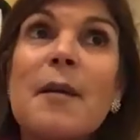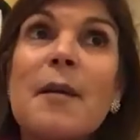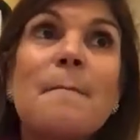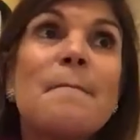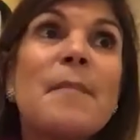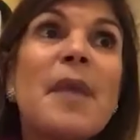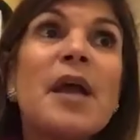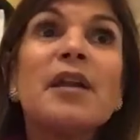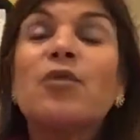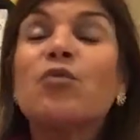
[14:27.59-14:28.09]

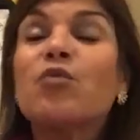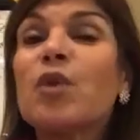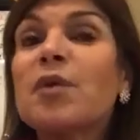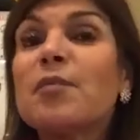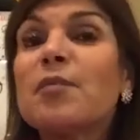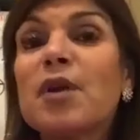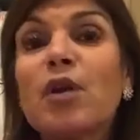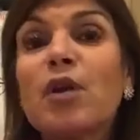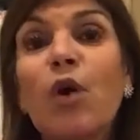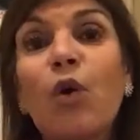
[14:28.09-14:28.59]
Men and
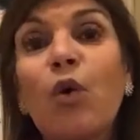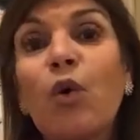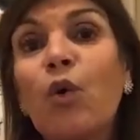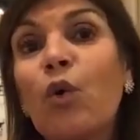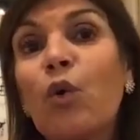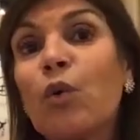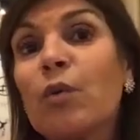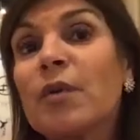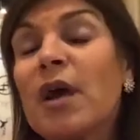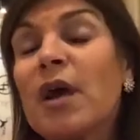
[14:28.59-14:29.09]
women,
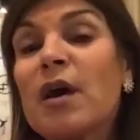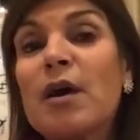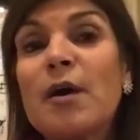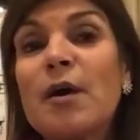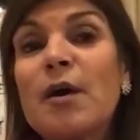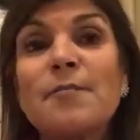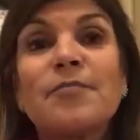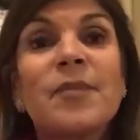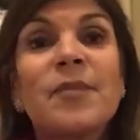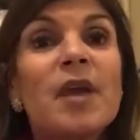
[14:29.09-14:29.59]

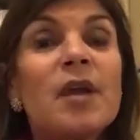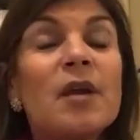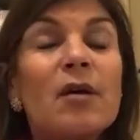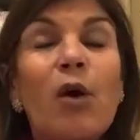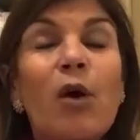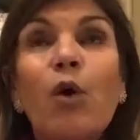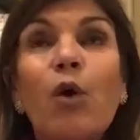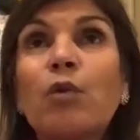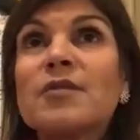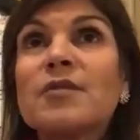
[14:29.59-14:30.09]

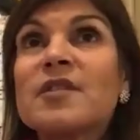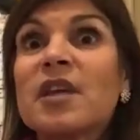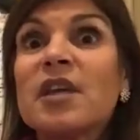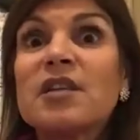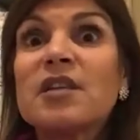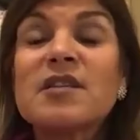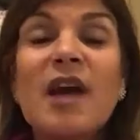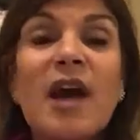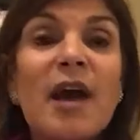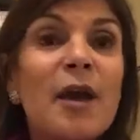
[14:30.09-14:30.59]
all
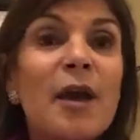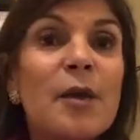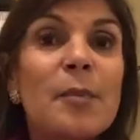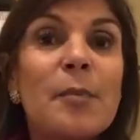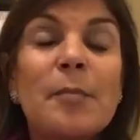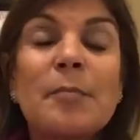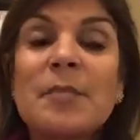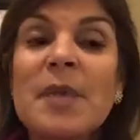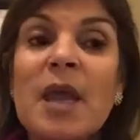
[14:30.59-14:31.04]
skin type.